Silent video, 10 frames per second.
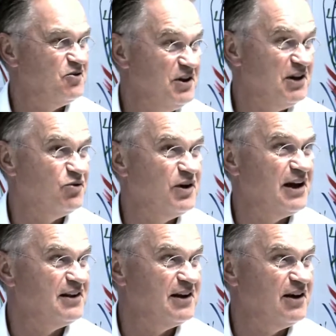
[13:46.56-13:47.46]
You need to
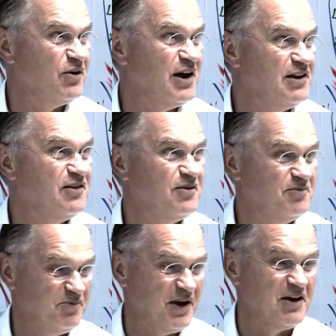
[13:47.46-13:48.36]
get a great
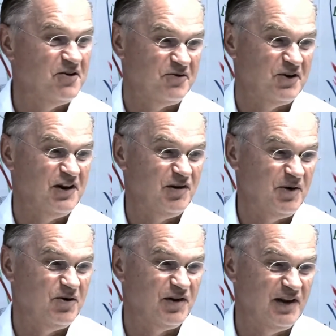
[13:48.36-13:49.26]
piano for this,
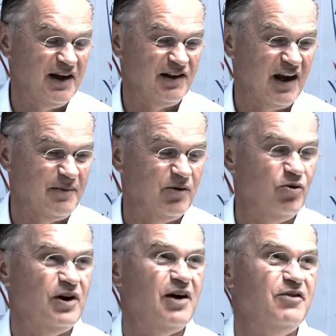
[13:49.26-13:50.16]
because next time I
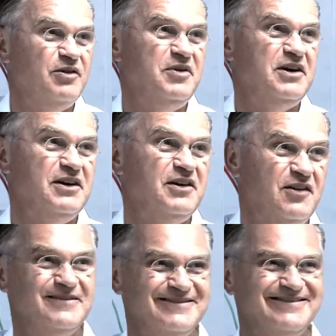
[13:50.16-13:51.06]
will come with pianist.